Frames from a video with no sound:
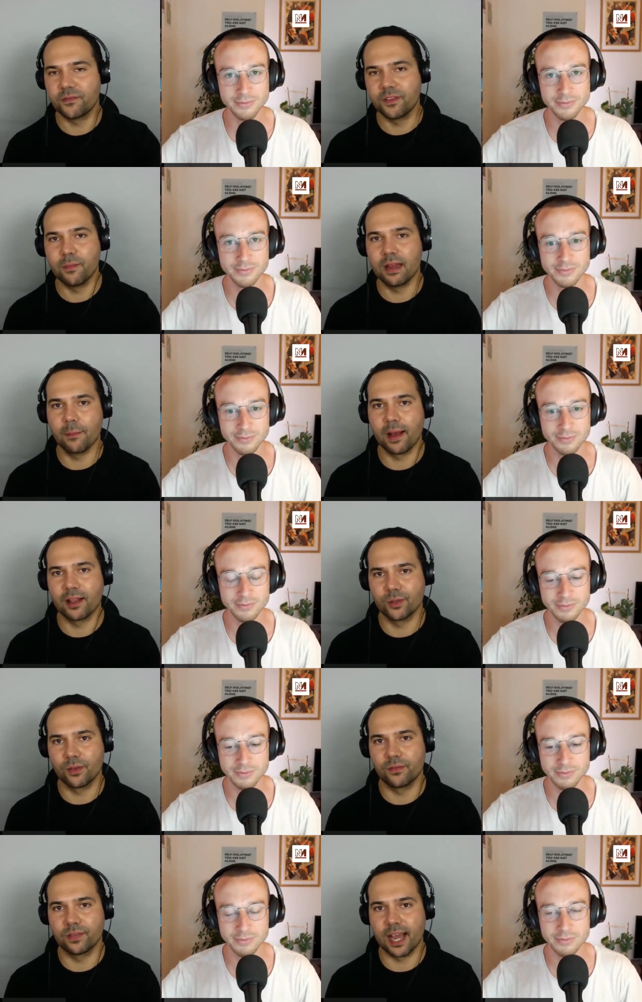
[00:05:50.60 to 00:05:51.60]
Speaker 1: fifty million pounds
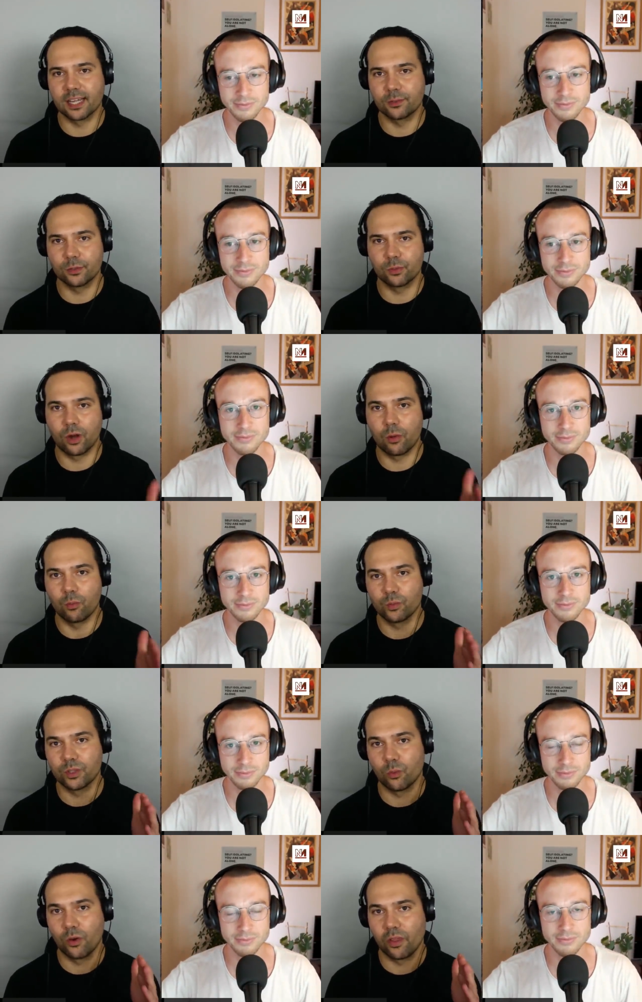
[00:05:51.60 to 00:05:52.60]
worth of tax, which would have
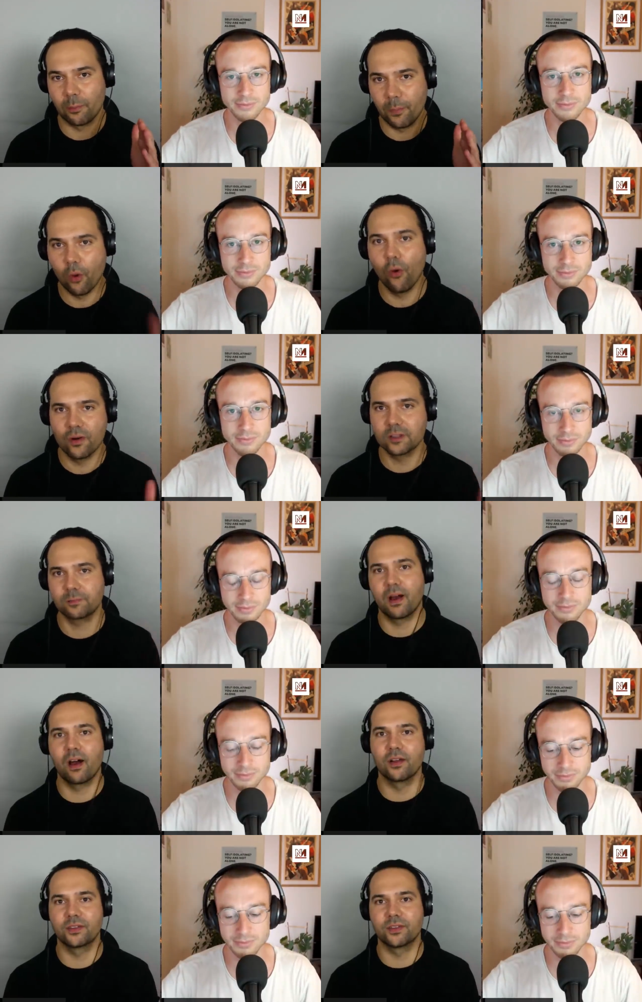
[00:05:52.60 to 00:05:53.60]
gone to the, one of the poorest
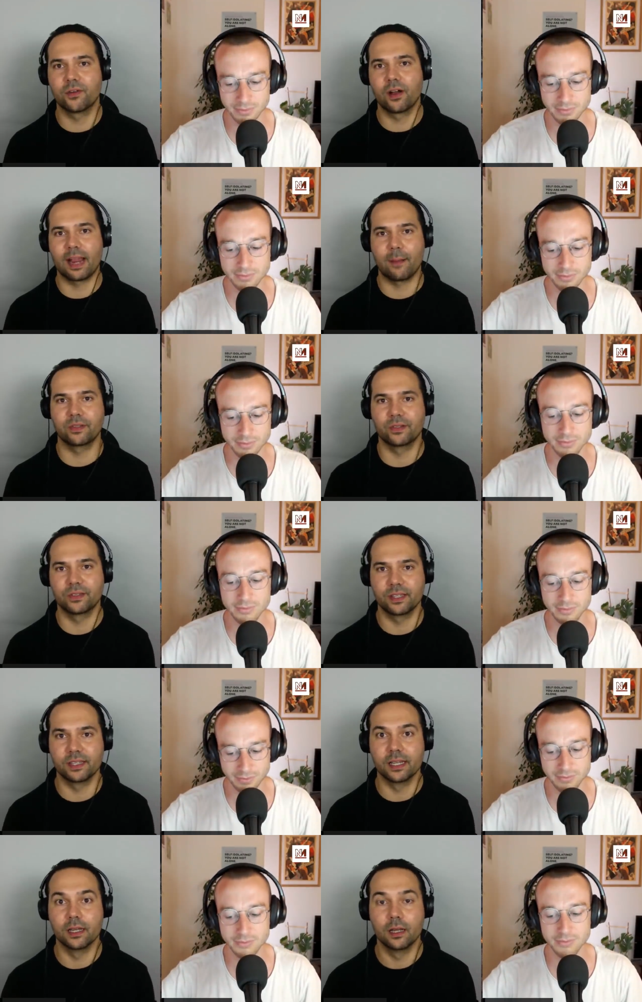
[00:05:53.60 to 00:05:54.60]
parts of our capital
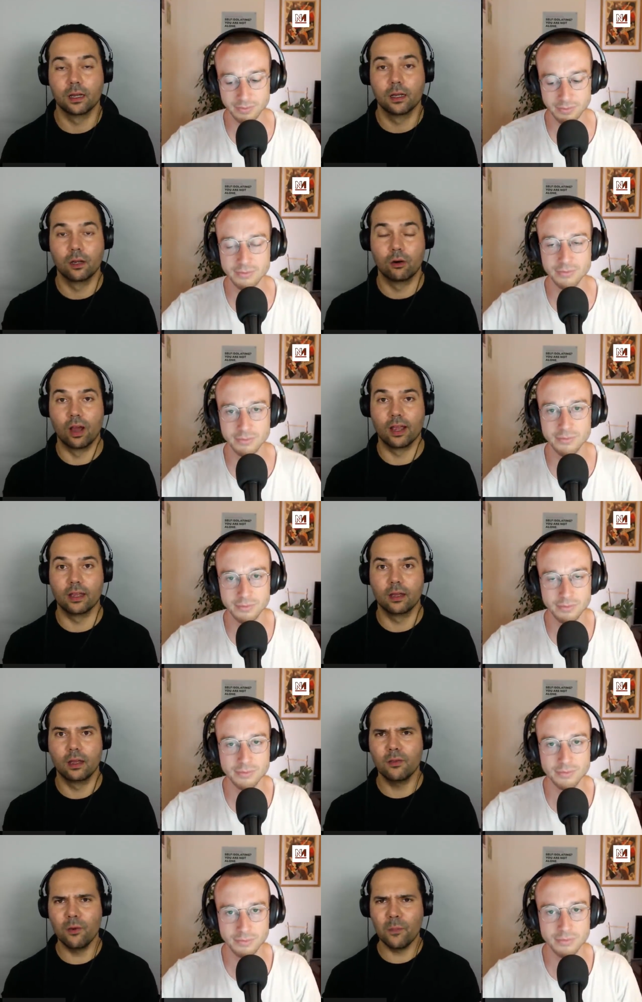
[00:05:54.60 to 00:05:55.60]
city. Right.
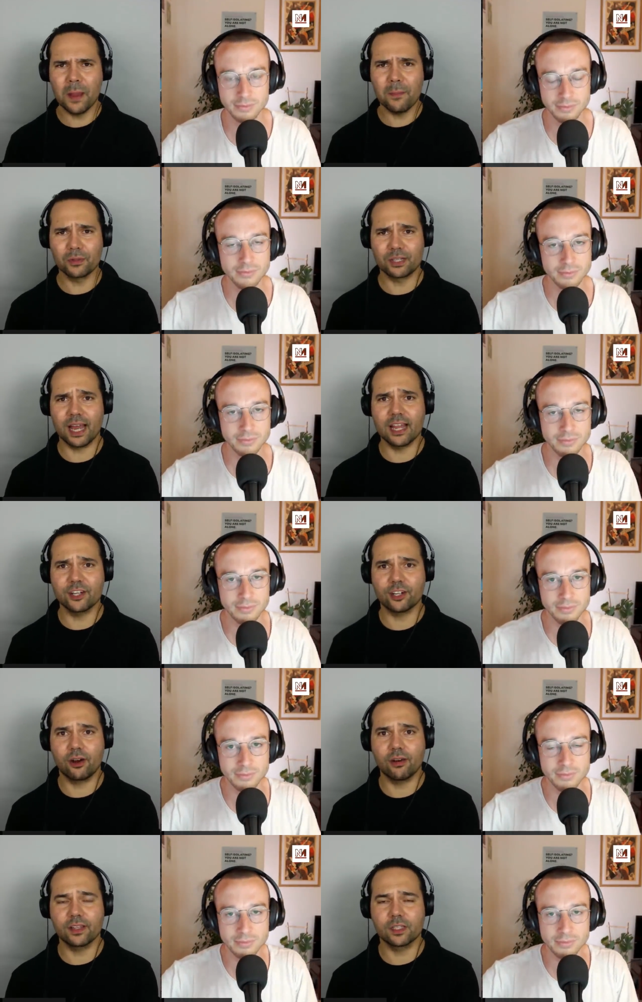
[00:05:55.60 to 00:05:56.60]
There were people today
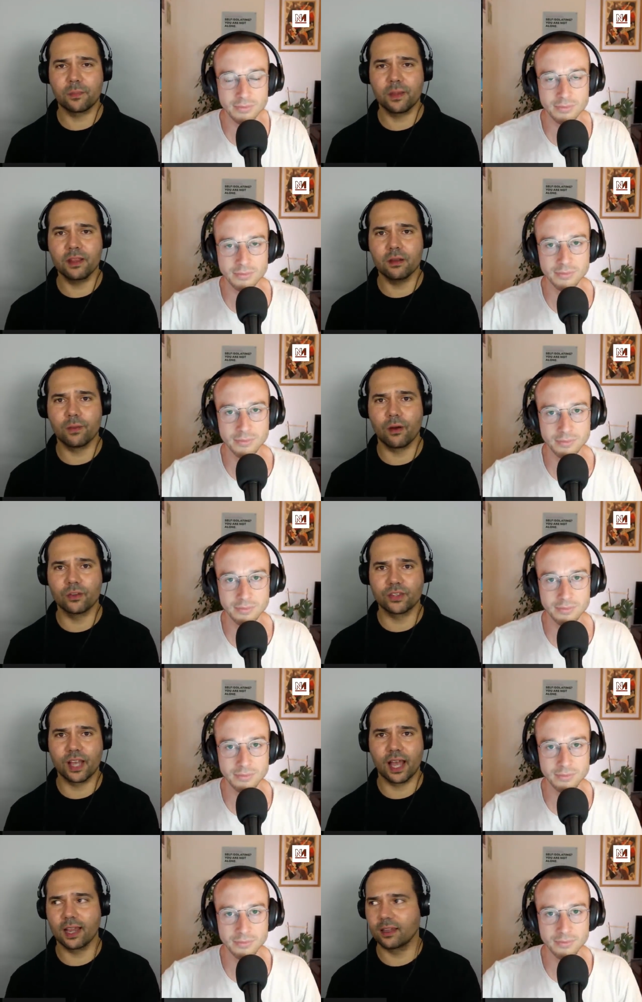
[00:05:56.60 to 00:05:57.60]
sharing this opinion poll
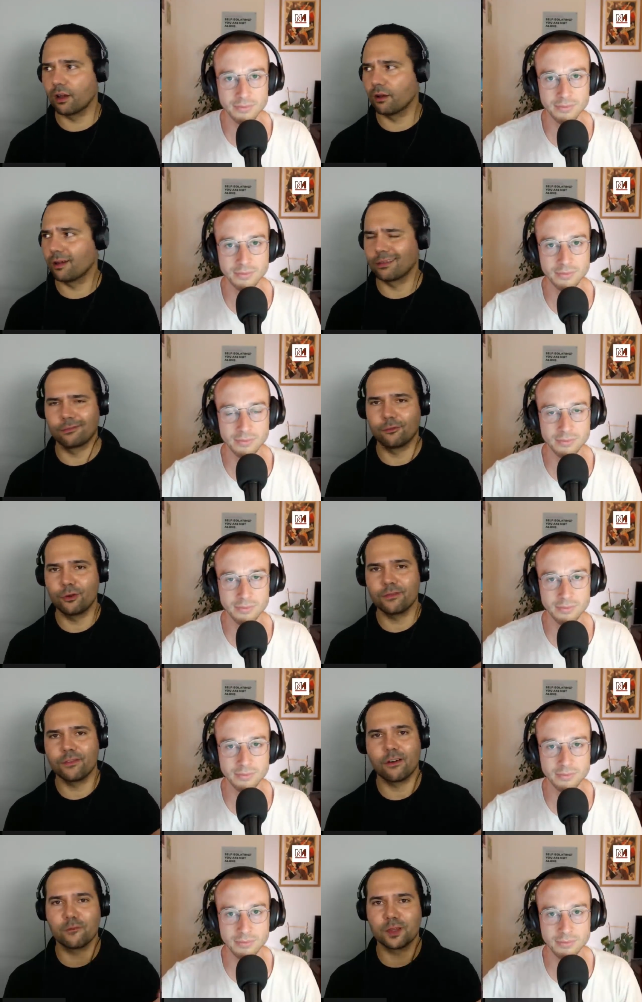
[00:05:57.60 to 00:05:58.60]
saying, you know, I think
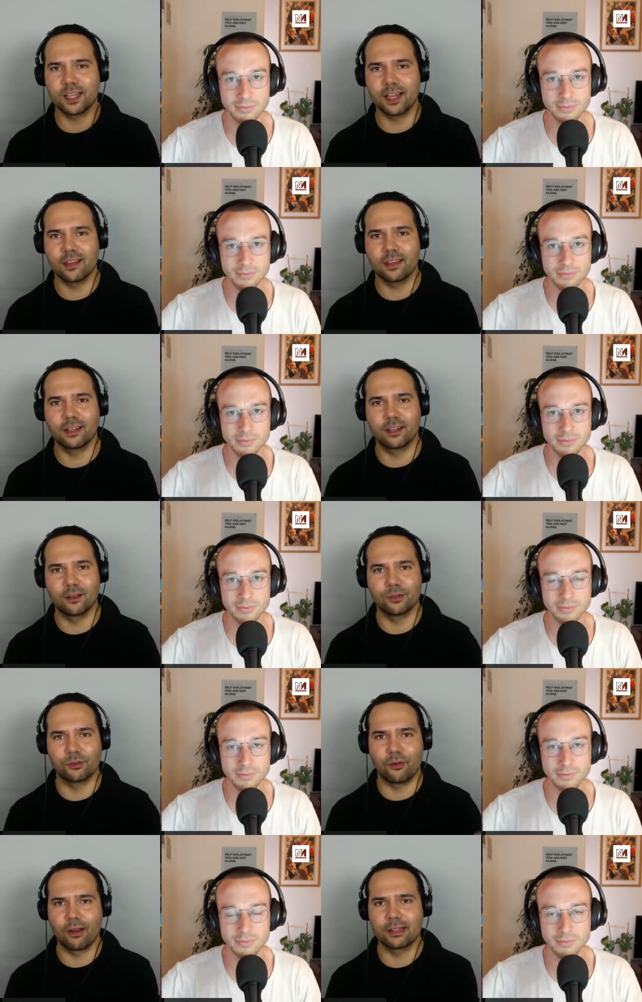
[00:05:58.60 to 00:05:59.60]
forty-five percent think that it
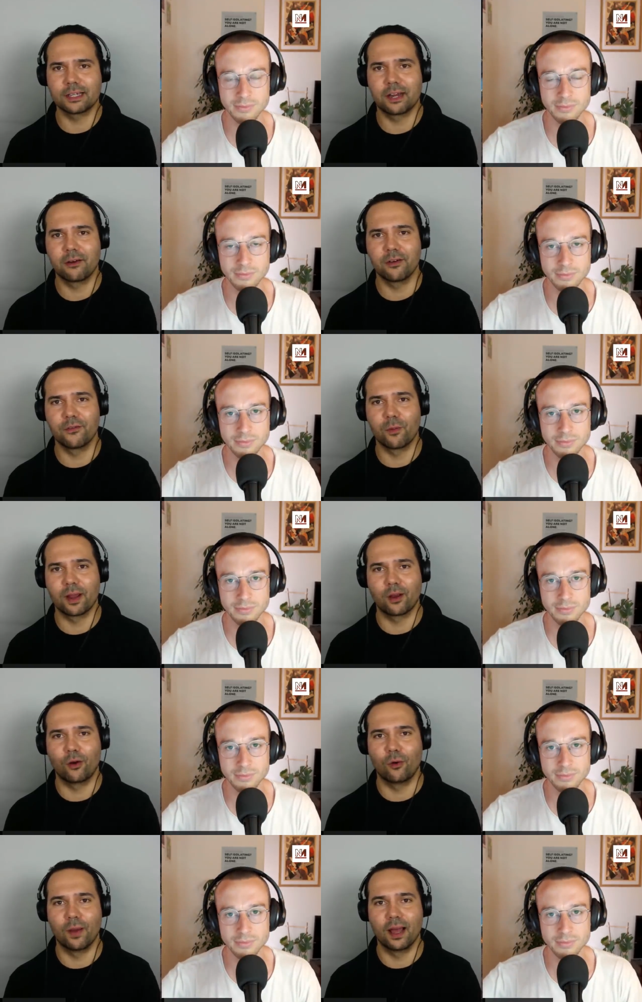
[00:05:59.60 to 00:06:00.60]
was right to get rid of
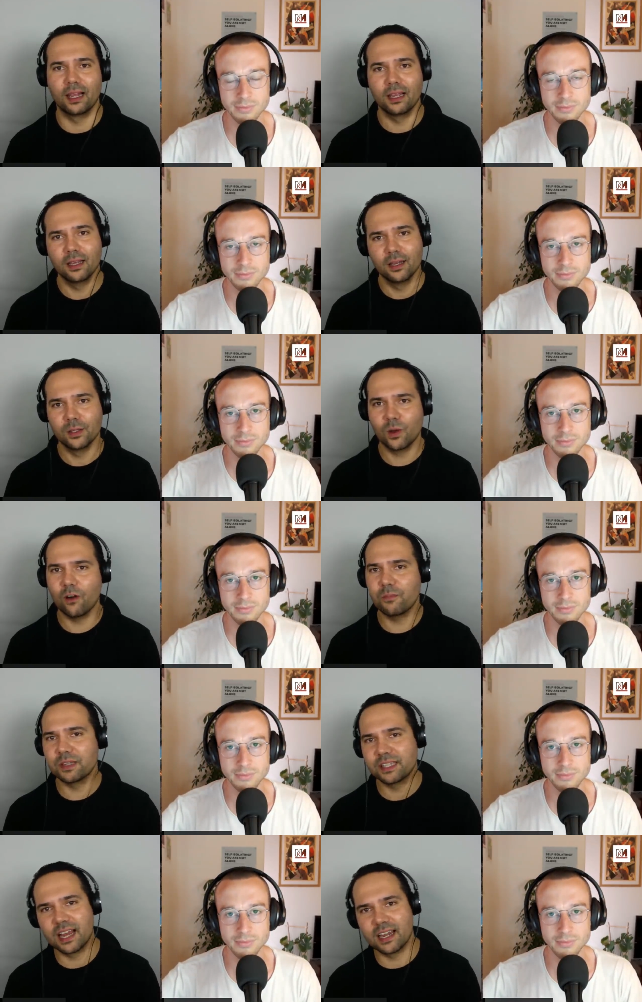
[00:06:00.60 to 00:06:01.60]
Rebecca Long-Bailey,
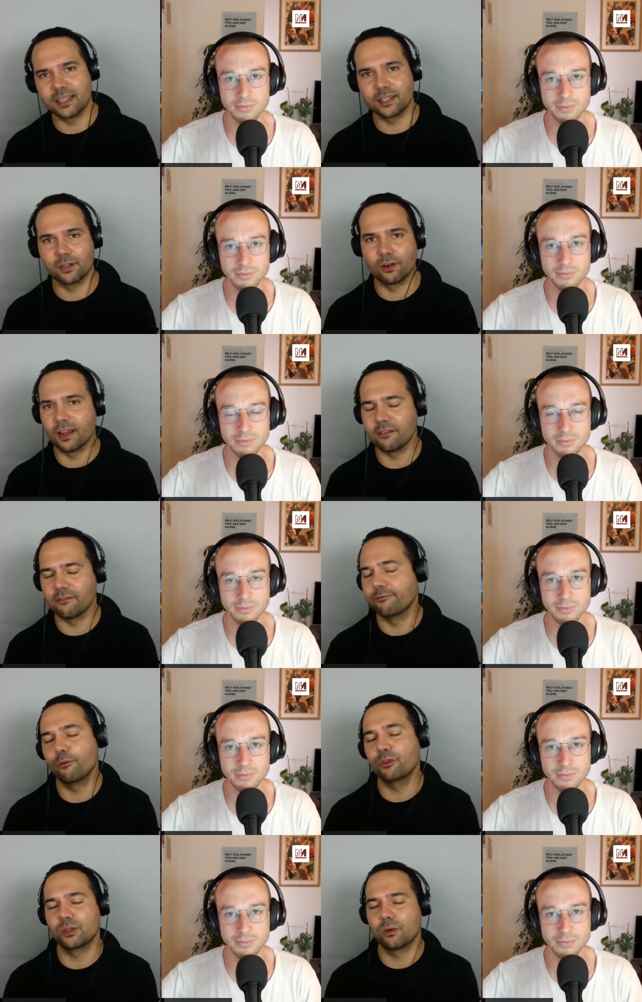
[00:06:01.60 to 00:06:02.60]
twelve percent disagree, and then
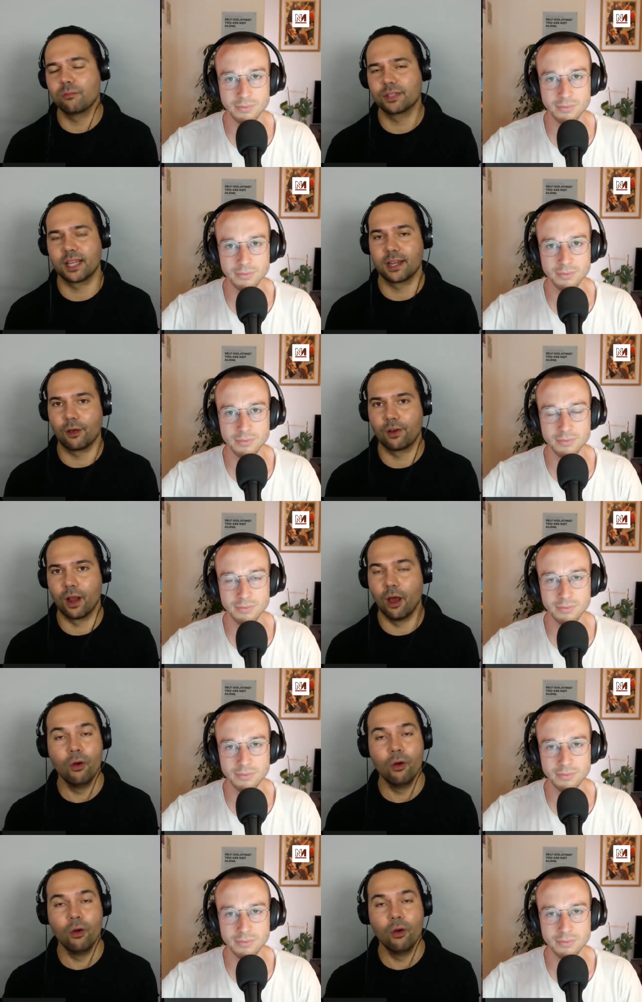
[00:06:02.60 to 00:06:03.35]
forty-one percent don't